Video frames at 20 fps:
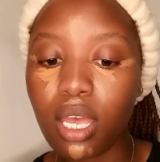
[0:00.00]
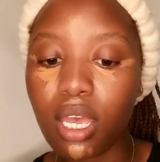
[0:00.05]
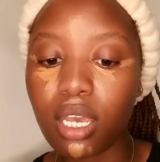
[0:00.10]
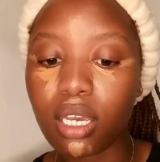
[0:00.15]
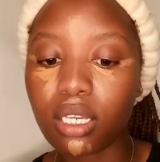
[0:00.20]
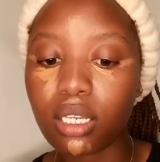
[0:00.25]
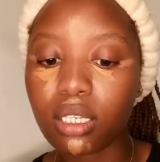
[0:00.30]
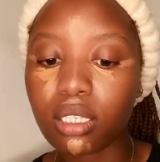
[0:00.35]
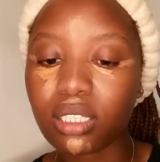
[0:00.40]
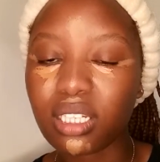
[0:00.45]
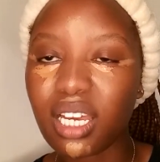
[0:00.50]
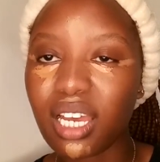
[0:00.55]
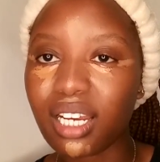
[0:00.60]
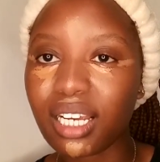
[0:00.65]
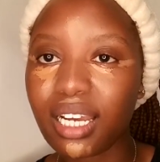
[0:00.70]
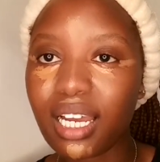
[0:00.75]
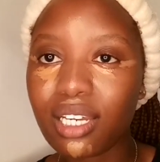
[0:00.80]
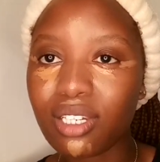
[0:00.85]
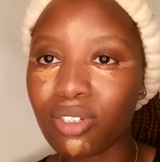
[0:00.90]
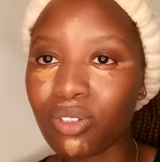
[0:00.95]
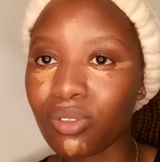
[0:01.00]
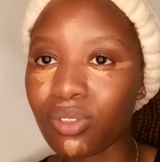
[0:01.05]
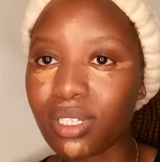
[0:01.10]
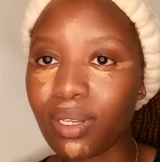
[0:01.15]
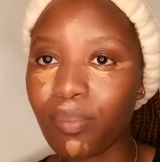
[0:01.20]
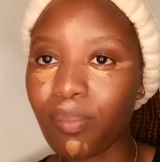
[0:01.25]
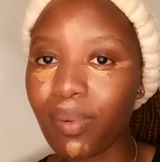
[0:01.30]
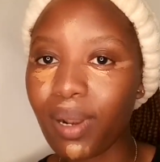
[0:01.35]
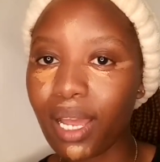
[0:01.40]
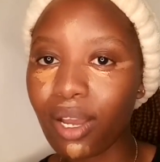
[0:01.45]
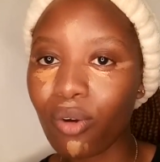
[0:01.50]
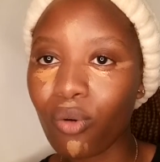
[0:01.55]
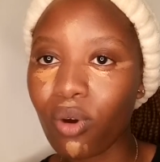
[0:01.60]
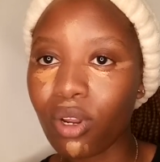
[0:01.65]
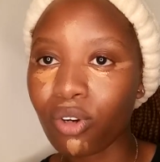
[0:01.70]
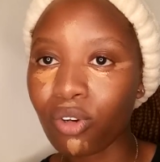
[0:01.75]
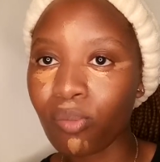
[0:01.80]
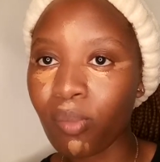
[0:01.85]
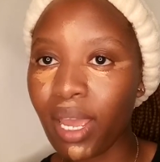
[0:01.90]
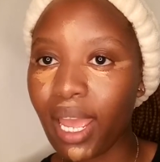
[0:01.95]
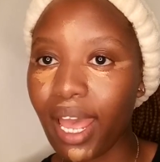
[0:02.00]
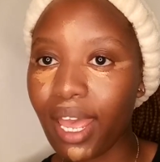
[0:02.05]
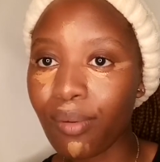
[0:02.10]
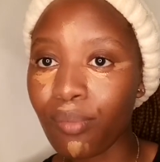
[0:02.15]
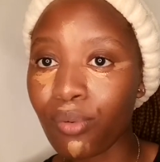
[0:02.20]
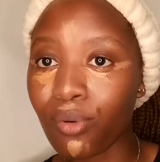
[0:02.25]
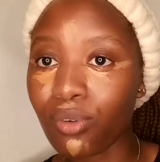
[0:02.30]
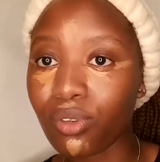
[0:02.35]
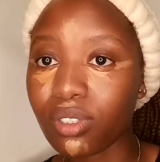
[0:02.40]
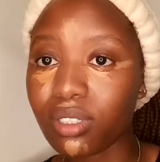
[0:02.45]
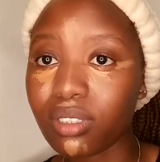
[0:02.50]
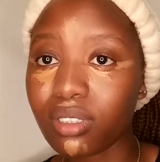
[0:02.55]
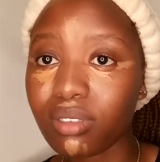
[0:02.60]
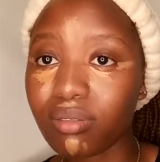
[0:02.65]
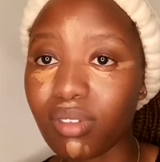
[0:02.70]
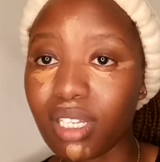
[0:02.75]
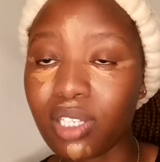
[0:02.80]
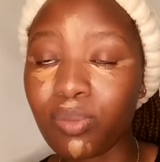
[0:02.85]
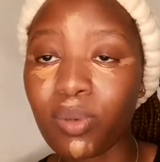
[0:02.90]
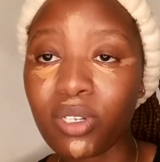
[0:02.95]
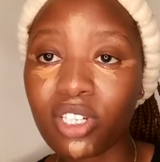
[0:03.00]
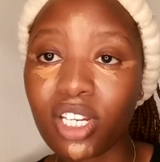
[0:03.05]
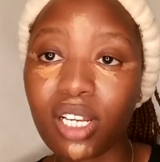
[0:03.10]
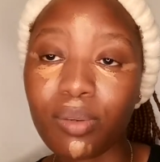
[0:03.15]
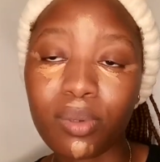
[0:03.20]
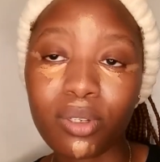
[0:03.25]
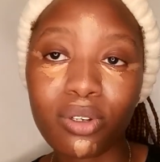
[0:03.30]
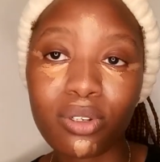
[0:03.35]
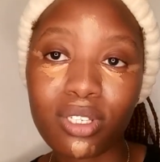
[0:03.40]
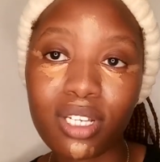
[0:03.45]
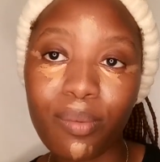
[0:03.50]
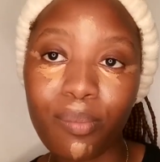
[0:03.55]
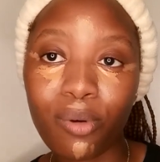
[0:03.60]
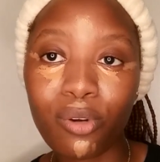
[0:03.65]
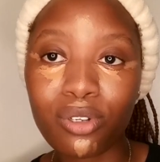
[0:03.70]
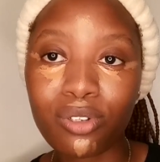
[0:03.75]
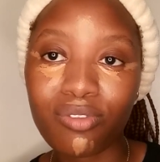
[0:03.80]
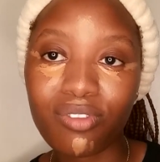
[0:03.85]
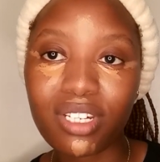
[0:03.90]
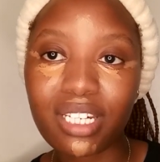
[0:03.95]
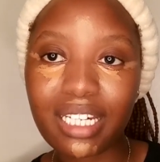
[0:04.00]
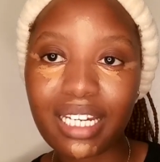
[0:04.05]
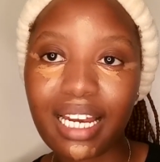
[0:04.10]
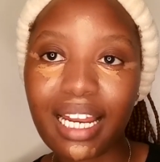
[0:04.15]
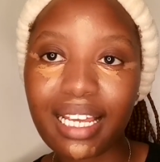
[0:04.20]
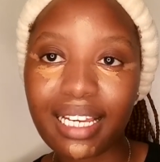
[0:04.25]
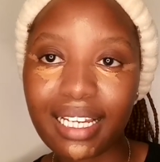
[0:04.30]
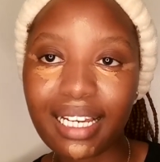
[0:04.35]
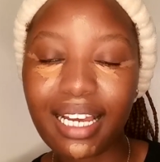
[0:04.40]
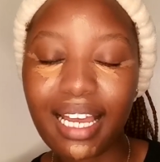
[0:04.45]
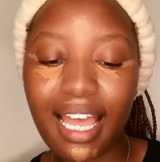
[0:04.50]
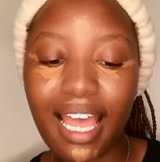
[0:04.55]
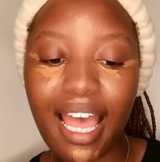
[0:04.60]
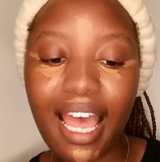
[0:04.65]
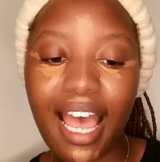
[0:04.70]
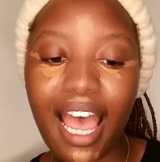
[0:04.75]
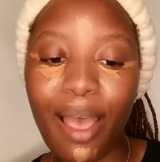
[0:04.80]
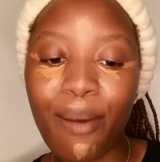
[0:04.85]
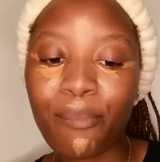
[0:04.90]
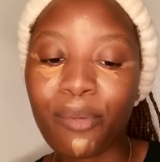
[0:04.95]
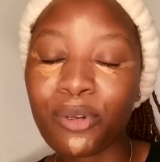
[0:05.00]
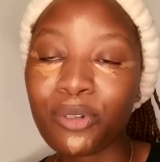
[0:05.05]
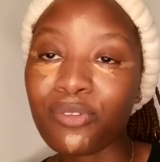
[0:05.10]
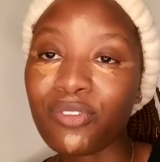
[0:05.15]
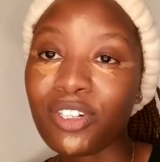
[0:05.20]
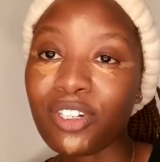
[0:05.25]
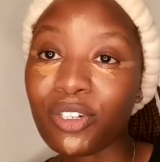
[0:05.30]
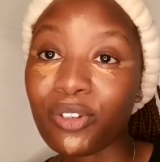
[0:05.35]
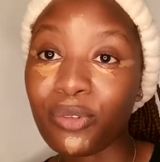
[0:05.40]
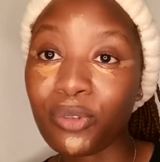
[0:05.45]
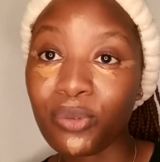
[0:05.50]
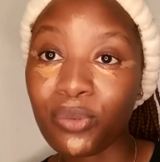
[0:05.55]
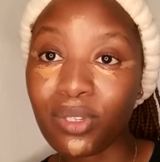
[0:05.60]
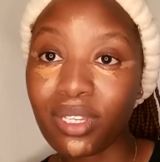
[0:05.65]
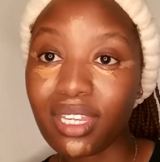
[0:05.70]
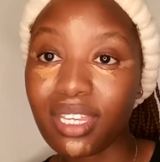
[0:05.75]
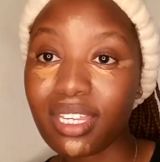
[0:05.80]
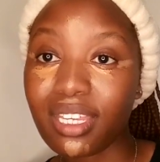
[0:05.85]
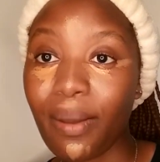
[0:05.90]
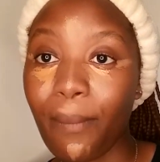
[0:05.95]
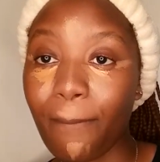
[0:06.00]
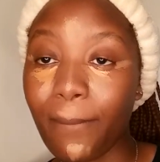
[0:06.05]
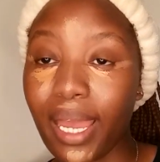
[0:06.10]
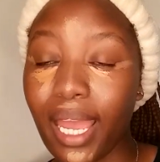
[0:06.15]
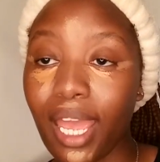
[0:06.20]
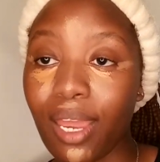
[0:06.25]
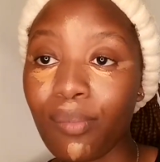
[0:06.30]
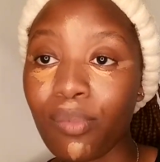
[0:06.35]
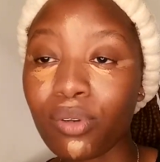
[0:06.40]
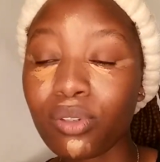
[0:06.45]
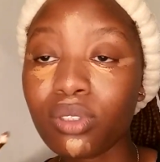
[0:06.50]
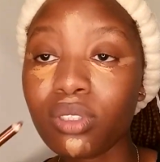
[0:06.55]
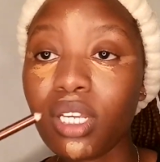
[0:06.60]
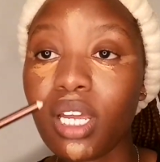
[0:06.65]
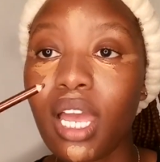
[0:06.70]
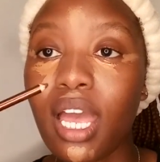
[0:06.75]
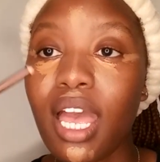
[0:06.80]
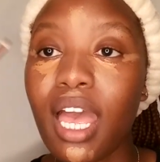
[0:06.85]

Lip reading: and yeah, I can't use a black one on my eyebrows, especially because I'm not very good with my eyebrows.